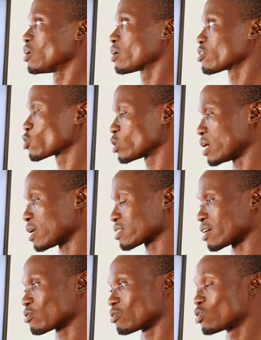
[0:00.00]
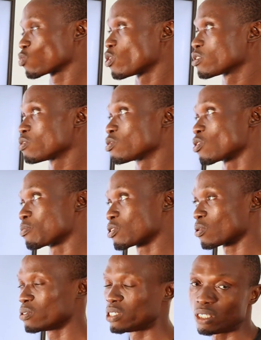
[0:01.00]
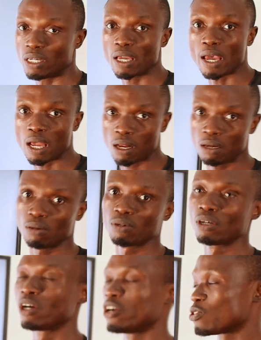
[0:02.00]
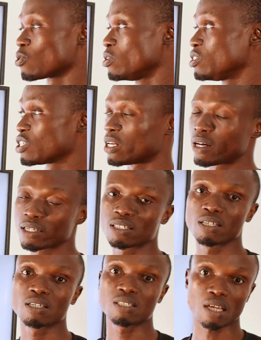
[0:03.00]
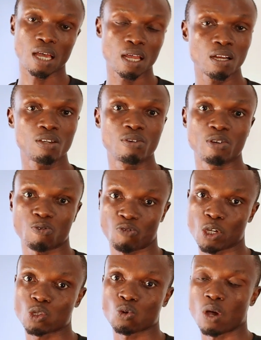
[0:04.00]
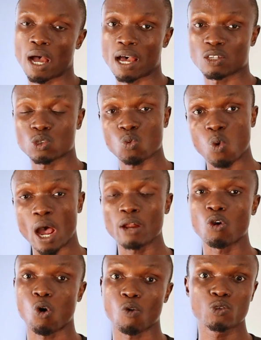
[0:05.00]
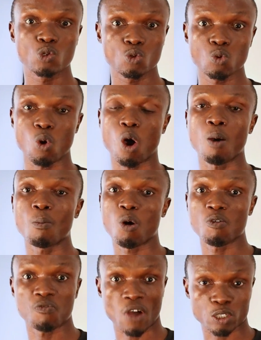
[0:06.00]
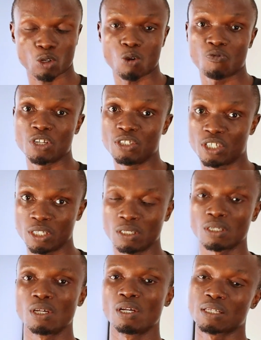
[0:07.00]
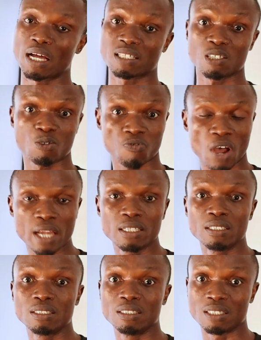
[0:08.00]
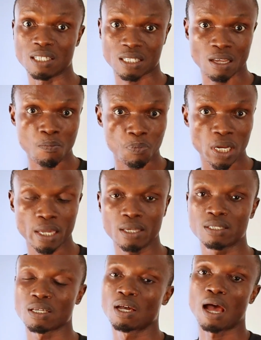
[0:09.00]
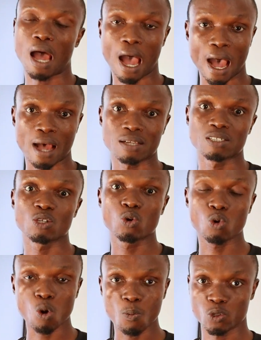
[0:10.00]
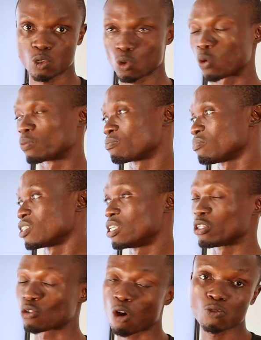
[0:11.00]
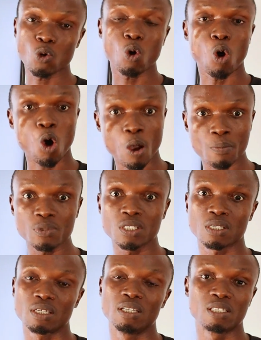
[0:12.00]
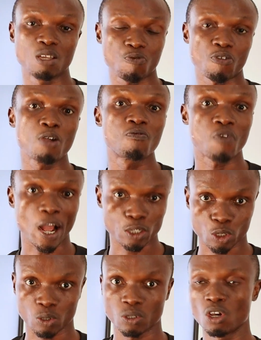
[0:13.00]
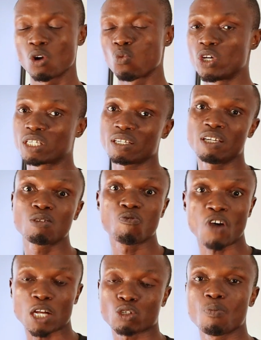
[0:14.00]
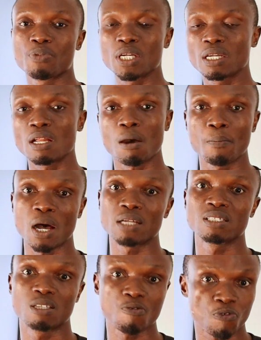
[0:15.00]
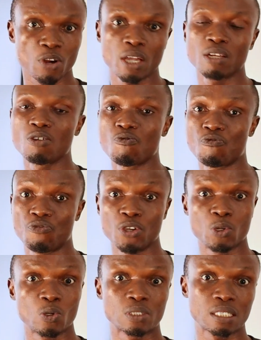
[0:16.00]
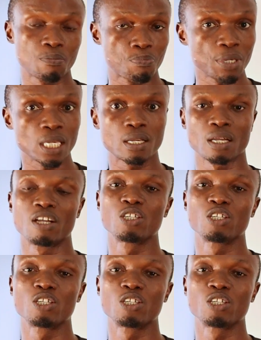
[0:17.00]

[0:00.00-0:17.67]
Okay, so the answer to this question is option D, allele. So in genetics, allele is referred to as one of two or more versions of a gene that is found in the same place as chromosome. It often comes in different versions, with each version bringing about different phenotypic